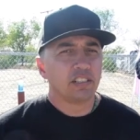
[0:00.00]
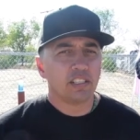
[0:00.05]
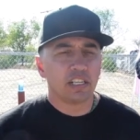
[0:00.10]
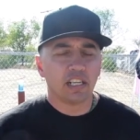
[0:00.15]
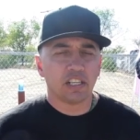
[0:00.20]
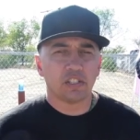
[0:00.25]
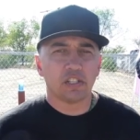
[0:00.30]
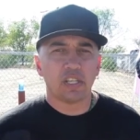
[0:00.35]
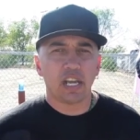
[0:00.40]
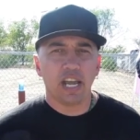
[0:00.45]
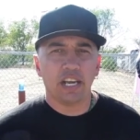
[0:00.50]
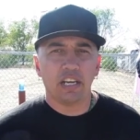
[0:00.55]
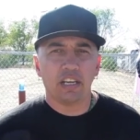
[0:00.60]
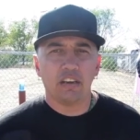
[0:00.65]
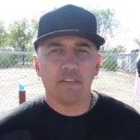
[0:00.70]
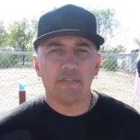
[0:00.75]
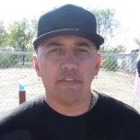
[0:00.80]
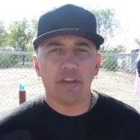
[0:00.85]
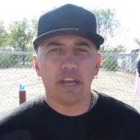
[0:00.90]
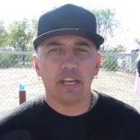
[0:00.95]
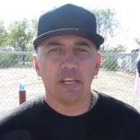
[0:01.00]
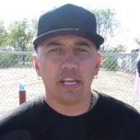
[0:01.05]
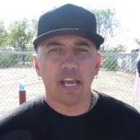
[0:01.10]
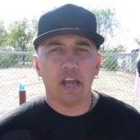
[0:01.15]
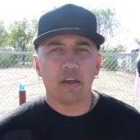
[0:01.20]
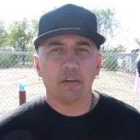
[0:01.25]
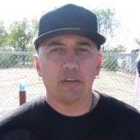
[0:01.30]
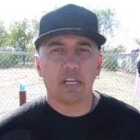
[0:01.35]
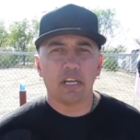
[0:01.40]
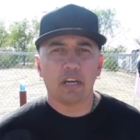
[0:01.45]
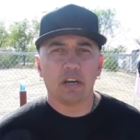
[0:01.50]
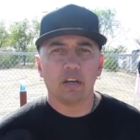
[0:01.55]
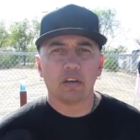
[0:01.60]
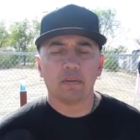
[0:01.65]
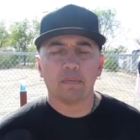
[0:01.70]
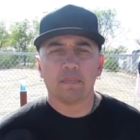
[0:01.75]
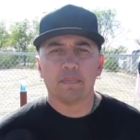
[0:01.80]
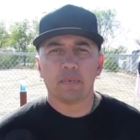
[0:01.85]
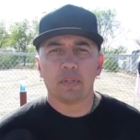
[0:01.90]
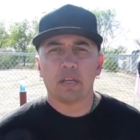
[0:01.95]
It's an exciting event down here.
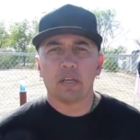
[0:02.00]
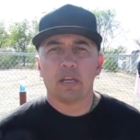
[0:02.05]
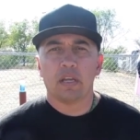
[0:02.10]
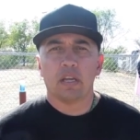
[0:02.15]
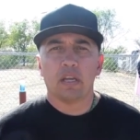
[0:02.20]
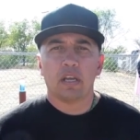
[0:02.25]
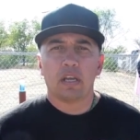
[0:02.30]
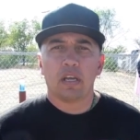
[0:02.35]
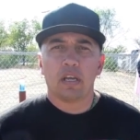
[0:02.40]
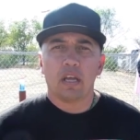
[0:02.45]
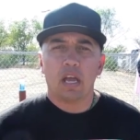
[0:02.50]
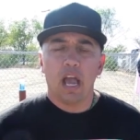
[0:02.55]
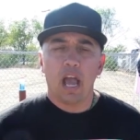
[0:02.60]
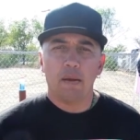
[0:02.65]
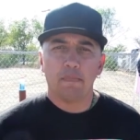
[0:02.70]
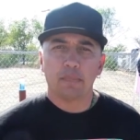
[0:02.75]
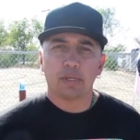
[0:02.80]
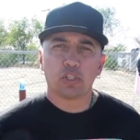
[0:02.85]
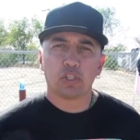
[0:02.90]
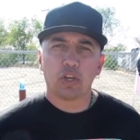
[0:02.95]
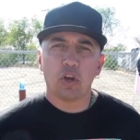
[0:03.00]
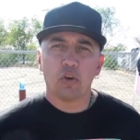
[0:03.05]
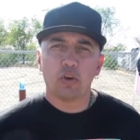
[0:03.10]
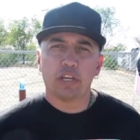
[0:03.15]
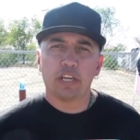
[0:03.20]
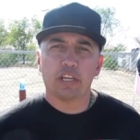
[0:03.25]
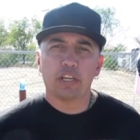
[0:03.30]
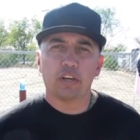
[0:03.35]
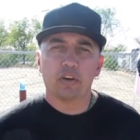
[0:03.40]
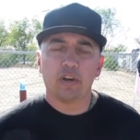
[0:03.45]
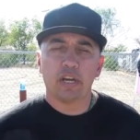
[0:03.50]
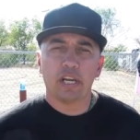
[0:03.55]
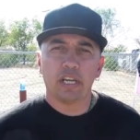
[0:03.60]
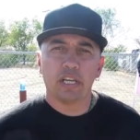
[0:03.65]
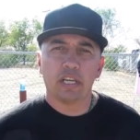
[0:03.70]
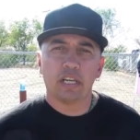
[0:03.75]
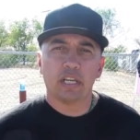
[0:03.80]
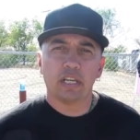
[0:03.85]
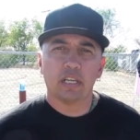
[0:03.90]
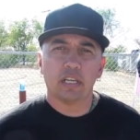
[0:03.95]
I'm Muskogee Creek.